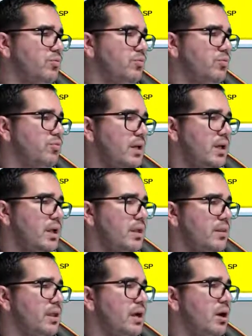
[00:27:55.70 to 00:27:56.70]
And
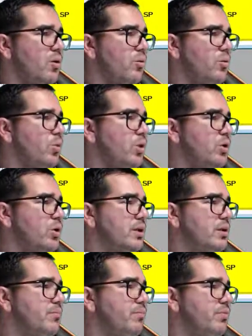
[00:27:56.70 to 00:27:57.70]
now we're gonna
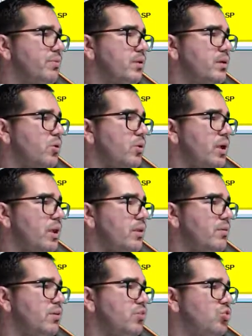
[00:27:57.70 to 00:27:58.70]
create the
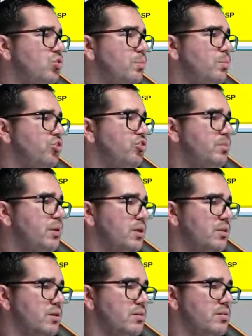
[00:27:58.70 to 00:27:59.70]
two push
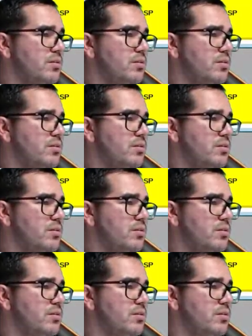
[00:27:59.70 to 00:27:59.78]
buttons here,